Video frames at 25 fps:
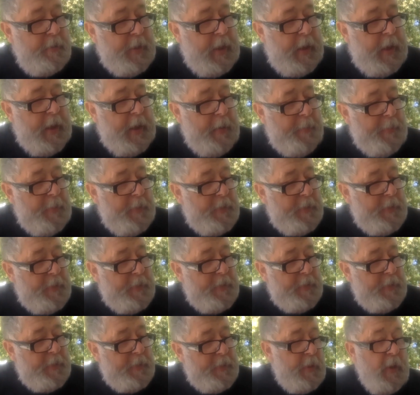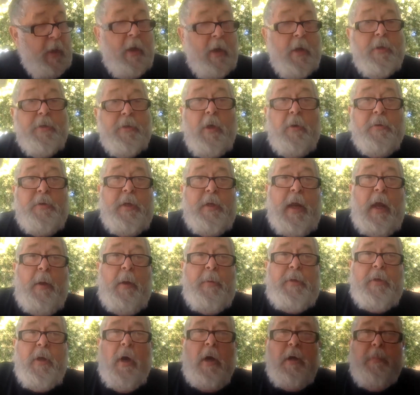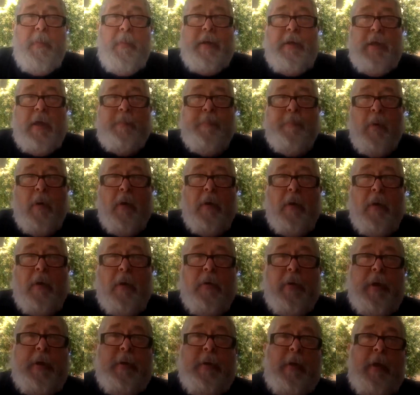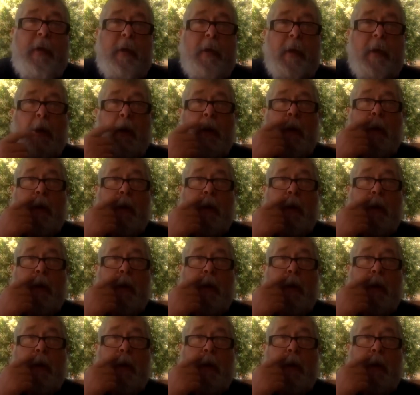That happens sometimes. So today we talked about Dick Buerkle, the uh,